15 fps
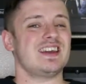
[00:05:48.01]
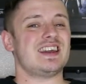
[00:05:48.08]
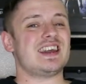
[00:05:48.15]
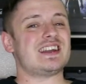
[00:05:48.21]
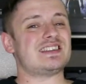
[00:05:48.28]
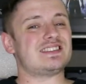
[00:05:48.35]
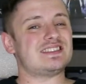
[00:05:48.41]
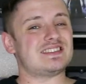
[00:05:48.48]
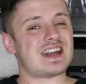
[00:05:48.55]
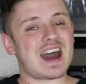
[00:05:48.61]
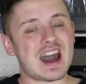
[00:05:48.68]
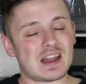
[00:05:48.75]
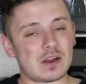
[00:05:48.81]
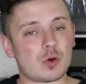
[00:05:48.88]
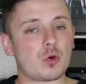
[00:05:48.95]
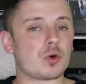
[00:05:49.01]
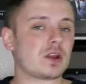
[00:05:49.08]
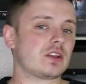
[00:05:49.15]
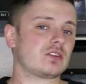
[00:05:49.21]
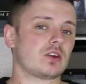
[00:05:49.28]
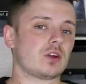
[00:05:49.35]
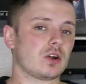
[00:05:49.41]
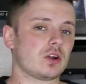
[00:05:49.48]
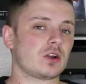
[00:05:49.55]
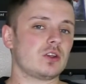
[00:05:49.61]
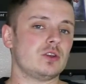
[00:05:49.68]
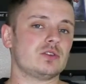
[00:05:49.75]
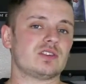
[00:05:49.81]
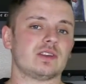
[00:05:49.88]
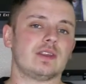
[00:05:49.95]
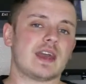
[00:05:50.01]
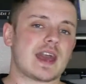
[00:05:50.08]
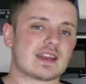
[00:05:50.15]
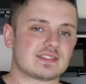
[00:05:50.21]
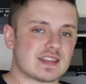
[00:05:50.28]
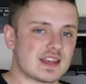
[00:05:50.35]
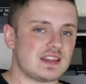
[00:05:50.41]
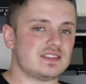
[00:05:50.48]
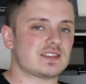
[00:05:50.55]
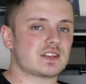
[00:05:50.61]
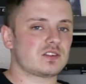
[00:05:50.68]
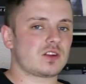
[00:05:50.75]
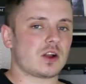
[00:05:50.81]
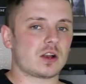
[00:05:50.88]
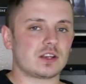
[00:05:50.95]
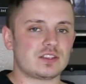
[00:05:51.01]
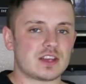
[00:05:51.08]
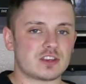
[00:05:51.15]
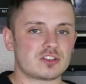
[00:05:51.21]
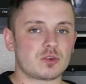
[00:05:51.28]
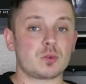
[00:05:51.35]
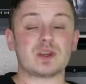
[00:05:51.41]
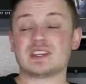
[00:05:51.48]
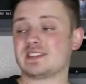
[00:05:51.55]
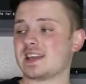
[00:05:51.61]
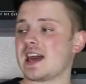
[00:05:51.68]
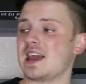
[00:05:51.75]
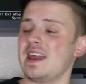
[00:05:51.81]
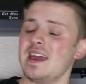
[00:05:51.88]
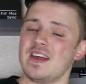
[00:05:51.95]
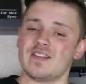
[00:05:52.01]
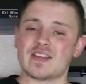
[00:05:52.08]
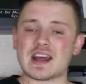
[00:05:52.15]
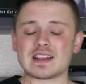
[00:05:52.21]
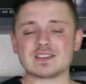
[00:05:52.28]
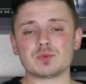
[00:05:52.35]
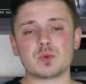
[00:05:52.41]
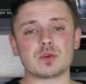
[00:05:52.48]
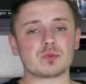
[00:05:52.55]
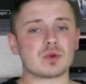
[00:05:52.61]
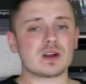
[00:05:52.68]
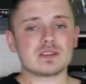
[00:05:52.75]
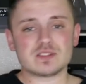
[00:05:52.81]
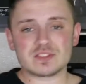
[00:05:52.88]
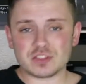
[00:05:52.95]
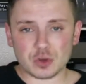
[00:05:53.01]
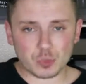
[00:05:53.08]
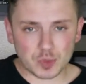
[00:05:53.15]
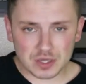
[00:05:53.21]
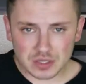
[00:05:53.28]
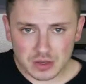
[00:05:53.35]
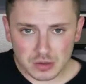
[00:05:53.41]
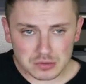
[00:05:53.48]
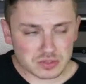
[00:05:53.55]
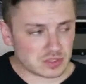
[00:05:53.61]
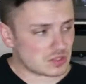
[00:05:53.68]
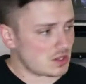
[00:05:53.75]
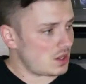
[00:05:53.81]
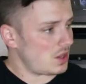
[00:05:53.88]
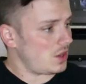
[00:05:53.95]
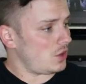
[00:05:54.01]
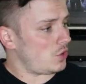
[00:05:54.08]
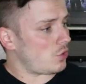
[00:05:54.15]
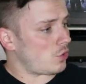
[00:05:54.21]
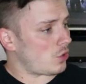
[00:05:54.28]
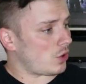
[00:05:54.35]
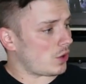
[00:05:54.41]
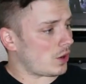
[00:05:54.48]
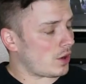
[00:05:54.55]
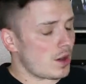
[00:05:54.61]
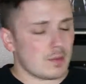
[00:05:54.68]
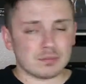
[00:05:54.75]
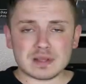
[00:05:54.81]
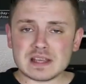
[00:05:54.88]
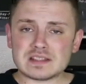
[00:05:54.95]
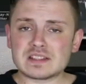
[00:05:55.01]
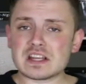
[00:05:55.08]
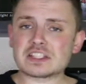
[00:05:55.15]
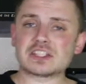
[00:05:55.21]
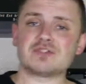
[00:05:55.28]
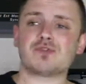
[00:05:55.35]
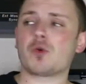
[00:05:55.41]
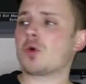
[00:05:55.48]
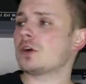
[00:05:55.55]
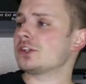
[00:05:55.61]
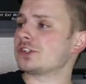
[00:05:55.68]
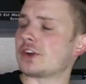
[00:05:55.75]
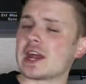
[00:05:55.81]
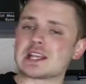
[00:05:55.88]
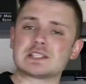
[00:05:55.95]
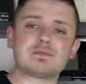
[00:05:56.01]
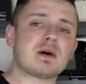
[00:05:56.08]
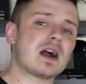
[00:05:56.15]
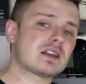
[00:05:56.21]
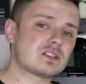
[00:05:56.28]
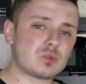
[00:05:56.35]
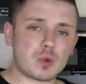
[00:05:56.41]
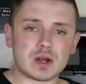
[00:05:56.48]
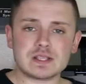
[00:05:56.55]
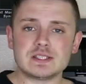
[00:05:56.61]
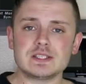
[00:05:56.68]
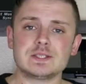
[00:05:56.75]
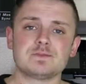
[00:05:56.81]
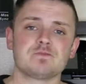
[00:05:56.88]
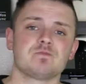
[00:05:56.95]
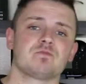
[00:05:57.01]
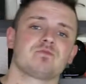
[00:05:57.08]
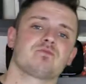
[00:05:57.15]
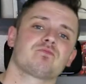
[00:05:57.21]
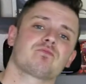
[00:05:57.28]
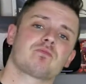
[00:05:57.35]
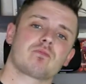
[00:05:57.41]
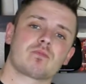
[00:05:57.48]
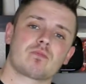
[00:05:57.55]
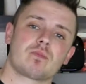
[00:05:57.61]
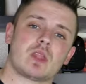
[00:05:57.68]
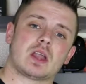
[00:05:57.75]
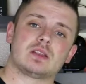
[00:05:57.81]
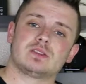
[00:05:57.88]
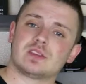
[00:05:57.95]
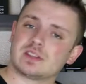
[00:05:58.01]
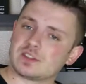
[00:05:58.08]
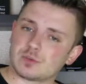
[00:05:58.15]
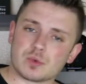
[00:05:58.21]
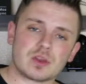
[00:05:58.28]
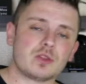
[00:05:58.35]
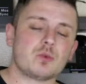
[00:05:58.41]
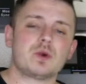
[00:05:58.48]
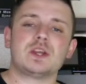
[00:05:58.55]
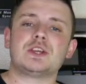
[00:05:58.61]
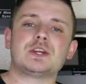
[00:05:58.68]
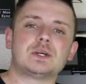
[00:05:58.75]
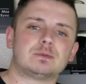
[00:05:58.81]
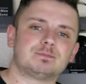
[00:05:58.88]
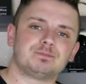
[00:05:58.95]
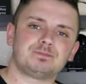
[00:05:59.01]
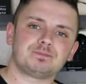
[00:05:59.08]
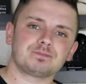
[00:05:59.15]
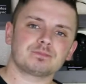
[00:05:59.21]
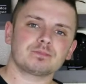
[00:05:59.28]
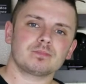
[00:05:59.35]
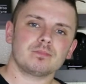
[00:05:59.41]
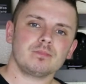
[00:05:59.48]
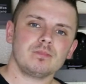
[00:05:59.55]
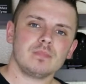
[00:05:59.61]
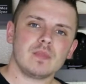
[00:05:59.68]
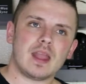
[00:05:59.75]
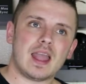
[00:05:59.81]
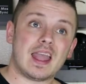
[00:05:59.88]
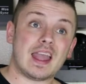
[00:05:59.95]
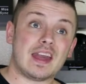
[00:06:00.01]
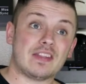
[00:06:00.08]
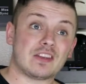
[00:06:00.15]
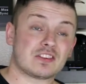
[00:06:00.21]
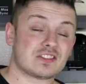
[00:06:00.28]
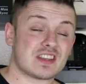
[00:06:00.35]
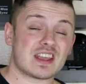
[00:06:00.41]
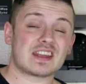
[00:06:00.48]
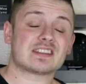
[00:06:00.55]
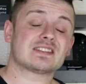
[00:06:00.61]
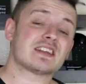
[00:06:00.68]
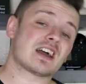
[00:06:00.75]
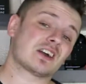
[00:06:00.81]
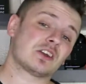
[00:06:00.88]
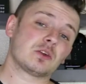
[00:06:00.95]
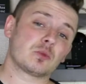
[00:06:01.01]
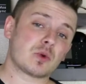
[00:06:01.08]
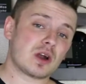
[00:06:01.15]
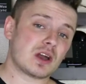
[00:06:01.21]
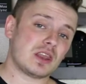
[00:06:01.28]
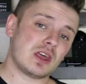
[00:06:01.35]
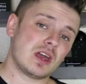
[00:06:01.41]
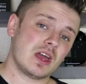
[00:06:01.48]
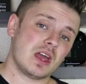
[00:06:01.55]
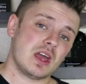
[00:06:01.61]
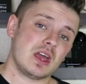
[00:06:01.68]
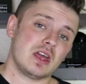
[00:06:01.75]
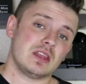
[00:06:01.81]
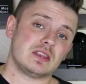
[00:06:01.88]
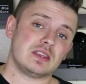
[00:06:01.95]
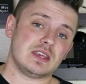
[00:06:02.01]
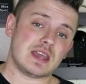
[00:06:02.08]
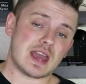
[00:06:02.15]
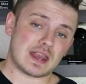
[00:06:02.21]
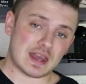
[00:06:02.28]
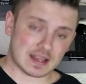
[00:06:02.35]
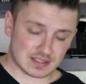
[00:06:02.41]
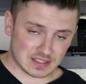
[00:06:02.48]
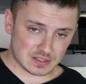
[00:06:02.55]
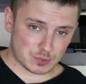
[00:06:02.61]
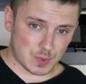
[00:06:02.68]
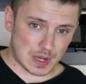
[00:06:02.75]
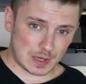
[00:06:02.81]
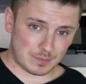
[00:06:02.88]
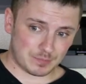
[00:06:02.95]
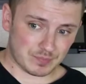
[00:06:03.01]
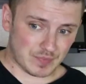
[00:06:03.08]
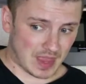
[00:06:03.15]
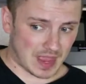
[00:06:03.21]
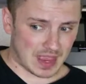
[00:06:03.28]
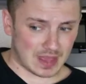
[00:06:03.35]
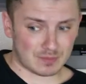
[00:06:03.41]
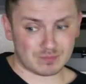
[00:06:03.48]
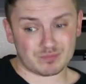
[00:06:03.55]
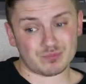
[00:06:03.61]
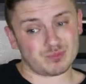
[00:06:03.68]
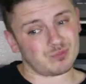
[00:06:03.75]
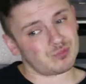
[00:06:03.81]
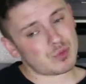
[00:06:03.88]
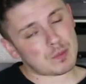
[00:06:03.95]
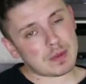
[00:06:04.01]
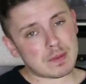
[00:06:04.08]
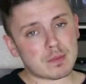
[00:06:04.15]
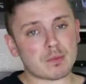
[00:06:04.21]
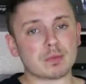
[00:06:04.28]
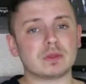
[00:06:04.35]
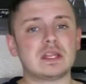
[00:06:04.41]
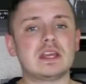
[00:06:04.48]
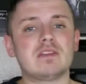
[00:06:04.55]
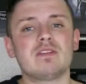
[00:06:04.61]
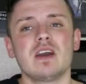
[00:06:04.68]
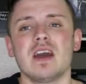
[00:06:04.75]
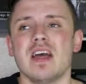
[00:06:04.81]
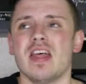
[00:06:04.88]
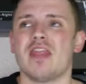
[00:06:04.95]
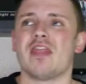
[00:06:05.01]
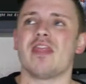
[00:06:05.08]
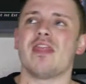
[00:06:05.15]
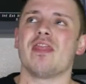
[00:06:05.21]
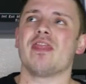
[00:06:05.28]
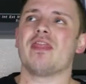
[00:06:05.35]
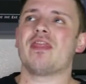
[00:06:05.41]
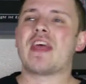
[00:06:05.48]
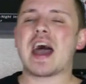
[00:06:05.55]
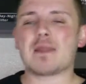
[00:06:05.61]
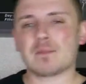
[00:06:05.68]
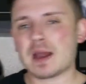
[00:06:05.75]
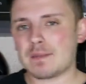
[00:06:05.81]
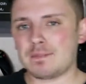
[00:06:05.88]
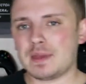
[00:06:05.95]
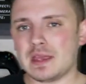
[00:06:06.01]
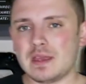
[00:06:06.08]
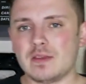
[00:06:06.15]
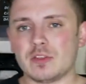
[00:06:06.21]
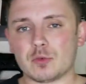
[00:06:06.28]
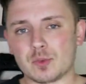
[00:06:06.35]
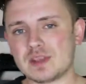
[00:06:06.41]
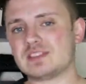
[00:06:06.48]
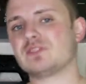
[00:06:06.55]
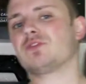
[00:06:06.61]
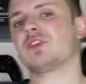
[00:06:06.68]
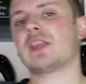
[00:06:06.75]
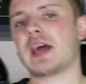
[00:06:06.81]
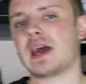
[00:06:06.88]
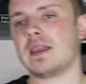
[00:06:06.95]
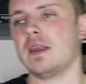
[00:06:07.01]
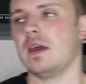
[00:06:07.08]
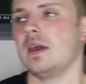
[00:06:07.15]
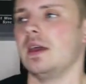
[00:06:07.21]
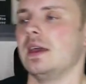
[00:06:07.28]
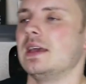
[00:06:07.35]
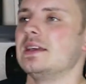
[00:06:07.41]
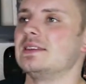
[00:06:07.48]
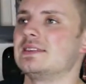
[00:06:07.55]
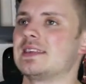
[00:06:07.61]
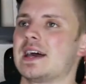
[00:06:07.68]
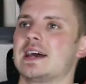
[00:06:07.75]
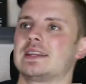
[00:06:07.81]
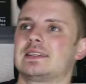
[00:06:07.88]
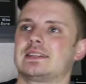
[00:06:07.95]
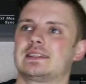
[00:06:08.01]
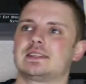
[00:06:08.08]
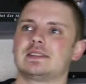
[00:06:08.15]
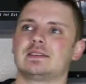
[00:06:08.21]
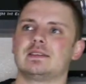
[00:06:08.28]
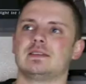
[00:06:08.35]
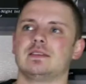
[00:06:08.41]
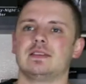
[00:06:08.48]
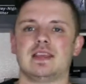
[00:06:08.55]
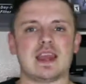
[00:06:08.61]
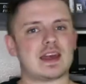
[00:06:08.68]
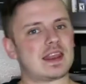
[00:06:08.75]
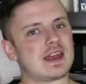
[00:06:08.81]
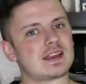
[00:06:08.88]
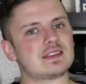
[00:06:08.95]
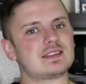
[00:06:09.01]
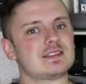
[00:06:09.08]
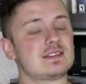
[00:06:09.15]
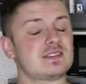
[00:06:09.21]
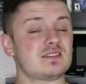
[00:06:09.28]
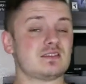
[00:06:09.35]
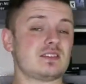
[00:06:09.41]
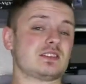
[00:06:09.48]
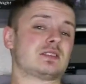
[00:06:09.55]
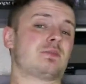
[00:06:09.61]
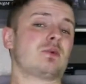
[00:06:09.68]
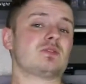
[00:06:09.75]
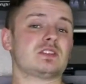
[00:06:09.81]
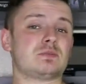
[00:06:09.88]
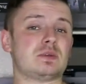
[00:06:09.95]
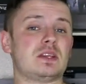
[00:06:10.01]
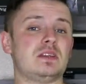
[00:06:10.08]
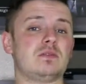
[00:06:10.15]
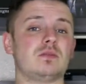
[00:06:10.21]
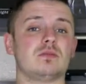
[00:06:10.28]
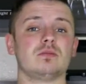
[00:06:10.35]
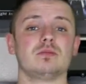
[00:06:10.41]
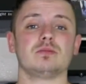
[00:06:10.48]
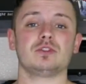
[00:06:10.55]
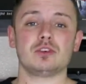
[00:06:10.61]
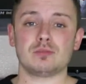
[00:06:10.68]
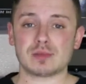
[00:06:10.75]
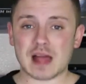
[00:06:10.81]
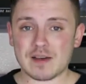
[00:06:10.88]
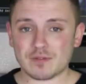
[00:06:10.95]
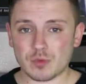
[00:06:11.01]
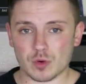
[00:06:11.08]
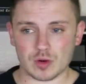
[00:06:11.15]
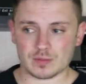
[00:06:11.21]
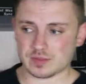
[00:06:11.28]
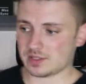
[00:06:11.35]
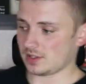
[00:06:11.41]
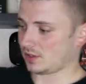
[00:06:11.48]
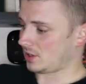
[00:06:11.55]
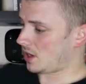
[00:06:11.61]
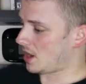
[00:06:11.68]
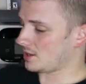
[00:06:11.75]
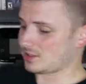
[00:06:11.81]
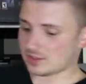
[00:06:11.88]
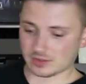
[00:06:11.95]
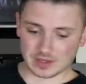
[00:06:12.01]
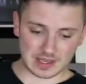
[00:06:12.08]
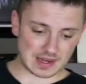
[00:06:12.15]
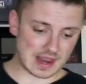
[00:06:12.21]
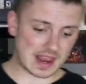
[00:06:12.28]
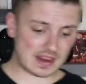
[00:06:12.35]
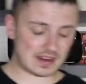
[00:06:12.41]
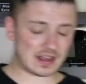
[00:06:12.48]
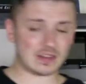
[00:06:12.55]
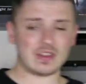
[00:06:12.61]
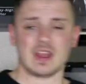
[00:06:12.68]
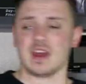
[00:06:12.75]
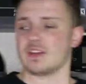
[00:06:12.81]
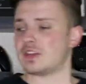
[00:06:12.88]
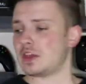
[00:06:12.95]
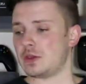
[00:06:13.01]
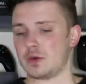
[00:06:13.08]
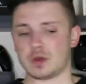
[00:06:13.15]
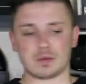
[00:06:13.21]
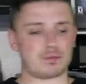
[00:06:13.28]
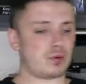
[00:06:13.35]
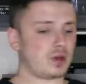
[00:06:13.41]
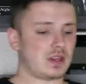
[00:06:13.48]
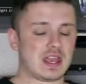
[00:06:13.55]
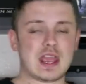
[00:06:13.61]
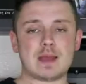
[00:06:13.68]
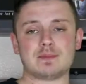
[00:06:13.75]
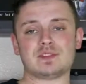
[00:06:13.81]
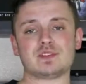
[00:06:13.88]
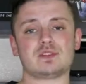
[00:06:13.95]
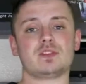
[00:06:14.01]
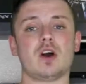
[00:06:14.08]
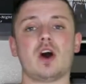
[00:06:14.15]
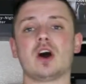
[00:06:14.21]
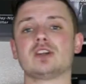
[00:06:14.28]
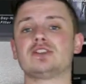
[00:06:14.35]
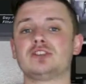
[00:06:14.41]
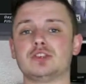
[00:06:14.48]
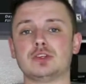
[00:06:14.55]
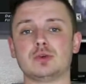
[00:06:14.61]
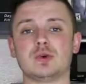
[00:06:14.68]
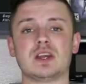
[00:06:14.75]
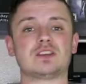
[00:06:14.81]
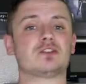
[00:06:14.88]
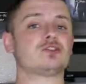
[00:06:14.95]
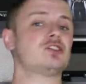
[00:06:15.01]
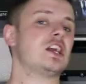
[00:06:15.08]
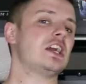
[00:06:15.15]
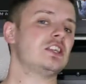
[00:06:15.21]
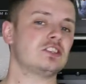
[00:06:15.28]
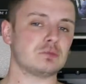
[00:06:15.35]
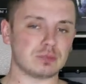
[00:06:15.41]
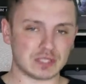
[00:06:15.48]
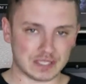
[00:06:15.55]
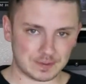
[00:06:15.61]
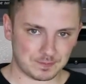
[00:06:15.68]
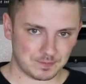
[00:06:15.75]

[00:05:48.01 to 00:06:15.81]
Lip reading: It's not, according to her, using the x86 architecture. What is that? That's what runs your Windows, your PlayStation 4s, your Xbox Ones. Doesn't run the Wii U. And they're saying it's not going to run the NX as well. And what people believe that might be the reason for that is that the NX is supposed to be two platforms, console and handheld, that you can put games onto interchangeably.